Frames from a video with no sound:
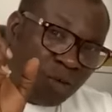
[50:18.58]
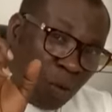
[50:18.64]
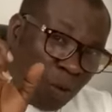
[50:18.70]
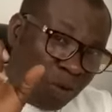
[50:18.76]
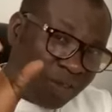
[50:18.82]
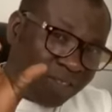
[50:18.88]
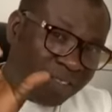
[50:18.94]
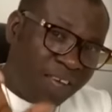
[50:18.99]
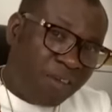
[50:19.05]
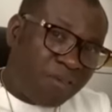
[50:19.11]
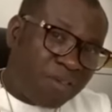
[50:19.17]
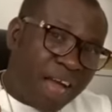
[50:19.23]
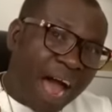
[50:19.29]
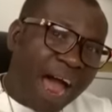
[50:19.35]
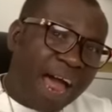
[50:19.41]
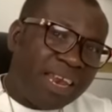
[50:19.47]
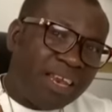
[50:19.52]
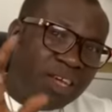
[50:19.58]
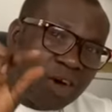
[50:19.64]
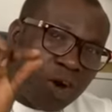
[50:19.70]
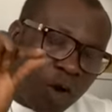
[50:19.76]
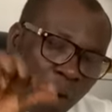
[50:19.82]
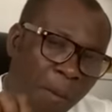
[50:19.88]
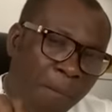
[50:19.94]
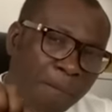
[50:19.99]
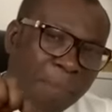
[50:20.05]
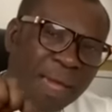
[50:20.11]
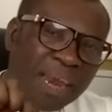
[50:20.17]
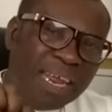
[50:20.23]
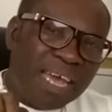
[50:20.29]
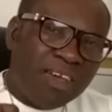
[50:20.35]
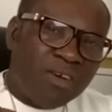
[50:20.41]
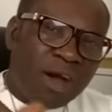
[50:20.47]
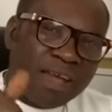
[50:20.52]
You want to safeguard your
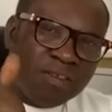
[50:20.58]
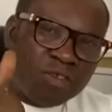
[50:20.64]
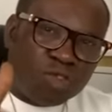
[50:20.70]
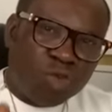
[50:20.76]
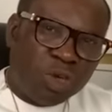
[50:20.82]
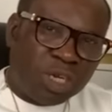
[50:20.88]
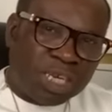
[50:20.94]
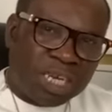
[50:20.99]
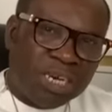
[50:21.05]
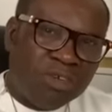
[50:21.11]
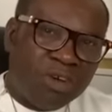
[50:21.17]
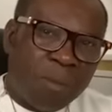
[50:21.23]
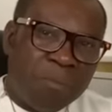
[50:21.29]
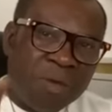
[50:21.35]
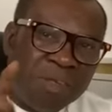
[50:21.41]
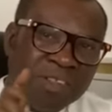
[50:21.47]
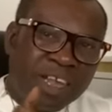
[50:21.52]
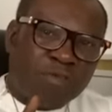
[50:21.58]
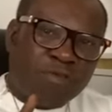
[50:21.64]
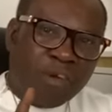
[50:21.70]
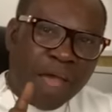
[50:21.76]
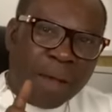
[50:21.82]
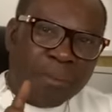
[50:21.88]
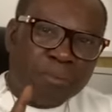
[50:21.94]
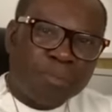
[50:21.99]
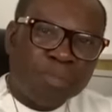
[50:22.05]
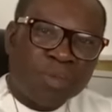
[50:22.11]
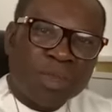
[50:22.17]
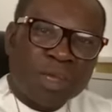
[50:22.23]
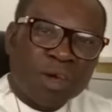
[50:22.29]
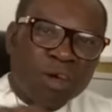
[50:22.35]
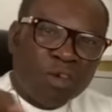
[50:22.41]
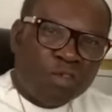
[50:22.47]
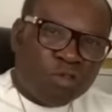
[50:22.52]
company, your institution, your business firm
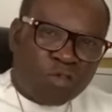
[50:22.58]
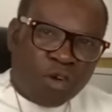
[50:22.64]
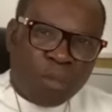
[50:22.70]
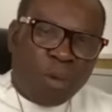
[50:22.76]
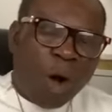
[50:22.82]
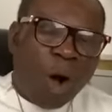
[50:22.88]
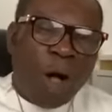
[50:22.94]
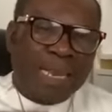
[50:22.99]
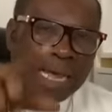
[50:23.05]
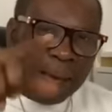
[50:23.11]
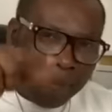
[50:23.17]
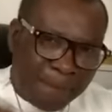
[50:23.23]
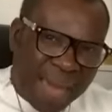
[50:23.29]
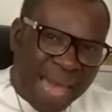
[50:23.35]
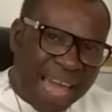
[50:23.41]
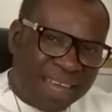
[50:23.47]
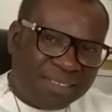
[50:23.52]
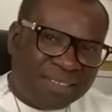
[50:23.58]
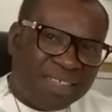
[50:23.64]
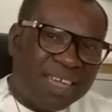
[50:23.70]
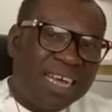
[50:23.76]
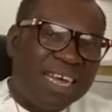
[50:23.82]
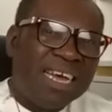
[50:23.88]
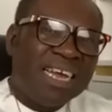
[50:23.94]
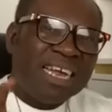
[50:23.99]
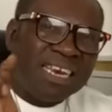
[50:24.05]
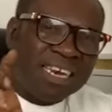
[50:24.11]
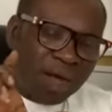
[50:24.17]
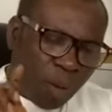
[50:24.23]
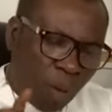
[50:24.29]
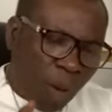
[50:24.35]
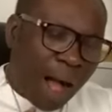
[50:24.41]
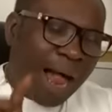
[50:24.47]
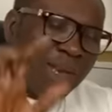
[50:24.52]
from all the mess
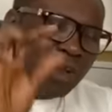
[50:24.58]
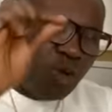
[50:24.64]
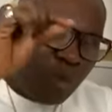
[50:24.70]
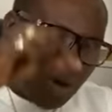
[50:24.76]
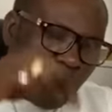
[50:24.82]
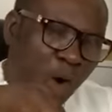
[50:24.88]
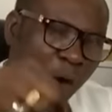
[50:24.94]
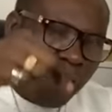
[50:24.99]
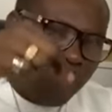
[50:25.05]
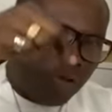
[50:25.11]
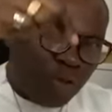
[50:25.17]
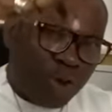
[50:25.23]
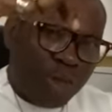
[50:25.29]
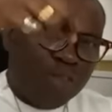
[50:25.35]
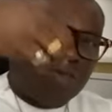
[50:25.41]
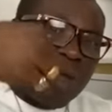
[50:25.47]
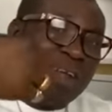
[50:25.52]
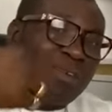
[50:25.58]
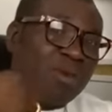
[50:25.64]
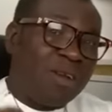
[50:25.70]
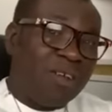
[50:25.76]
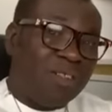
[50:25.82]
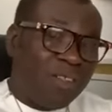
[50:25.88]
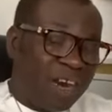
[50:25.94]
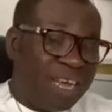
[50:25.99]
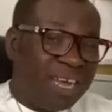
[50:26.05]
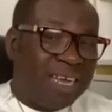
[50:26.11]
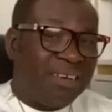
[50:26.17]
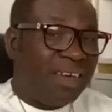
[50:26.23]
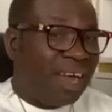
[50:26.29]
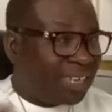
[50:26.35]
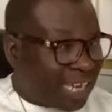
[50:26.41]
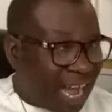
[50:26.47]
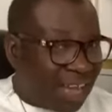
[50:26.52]
the world will be going through in
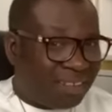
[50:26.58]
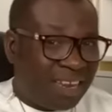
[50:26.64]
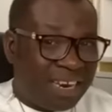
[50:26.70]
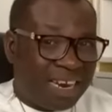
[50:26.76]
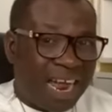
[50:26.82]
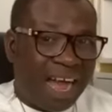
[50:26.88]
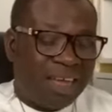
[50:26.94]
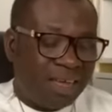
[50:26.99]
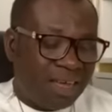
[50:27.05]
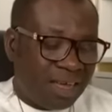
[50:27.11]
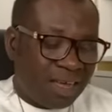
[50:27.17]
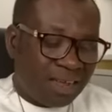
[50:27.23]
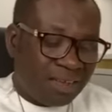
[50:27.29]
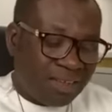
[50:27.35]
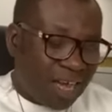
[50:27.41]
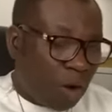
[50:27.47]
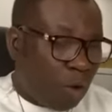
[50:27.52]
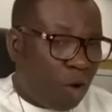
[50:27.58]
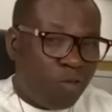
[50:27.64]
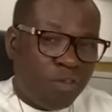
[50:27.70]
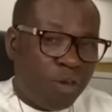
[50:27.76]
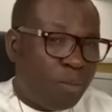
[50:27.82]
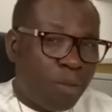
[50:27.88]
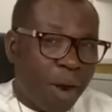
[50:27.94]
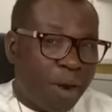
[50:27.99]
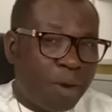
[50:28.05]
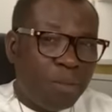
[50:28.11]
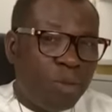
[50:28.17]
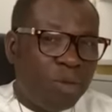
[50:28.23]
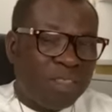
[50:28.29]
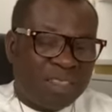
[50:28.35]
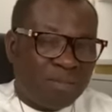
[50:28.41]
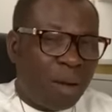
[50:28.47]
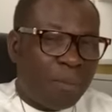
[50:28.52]
2023. You are sure I said that? Yeah, well, February
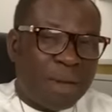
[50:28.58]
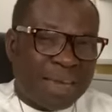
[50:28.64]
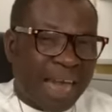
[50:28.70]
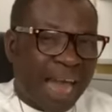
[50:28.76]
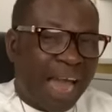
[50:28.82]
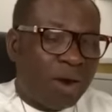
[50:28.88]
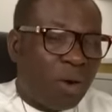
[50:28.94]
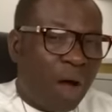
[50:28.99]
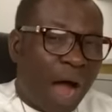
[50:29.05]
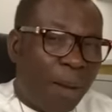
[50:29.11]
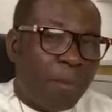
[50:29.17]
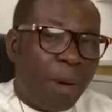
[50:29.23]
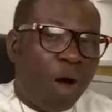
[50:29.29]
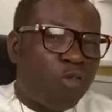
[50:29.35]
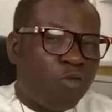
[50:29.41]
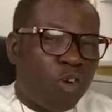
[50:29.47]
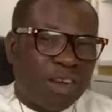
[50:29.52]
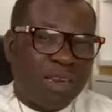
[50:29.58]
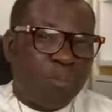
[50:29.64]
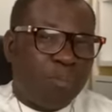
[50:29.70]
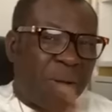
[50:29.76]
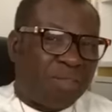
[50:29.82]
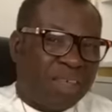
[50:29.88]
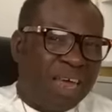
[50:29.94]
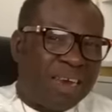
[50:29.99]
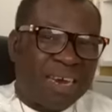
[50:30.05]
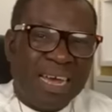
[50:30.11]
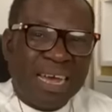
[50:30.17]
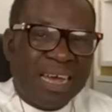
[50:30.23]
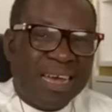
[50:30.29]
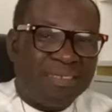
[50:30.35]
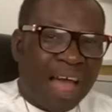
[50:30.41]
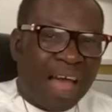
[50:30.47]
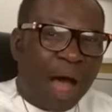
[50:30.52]
moon, some of me kind of about 40%
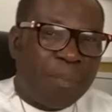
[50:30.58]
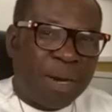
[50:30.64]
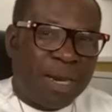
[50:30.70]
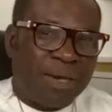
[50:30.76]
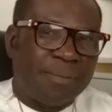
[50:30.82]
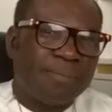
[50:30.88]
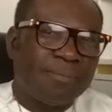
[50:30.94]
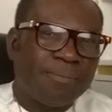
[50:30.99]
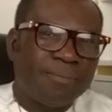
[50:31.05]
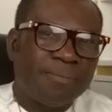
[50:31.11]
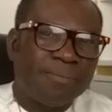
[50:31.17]
is happening.